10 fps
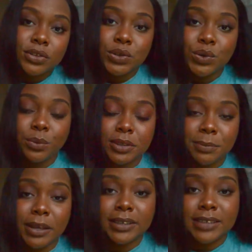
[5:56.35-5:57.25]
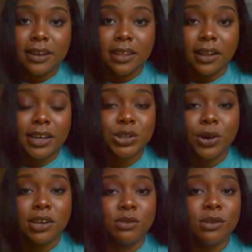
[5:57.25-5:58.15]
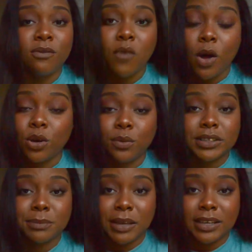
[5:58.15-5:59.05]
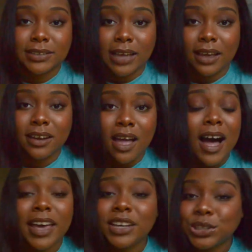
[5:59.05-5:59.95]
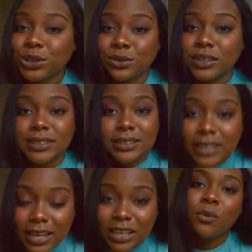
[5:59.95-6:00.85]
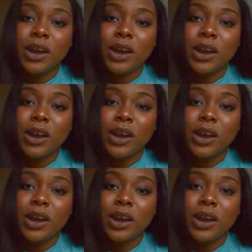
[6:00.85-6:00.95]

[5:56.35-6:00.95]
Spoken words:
to what's being said in the lecture and you can follow what's being said. I actually learned this late.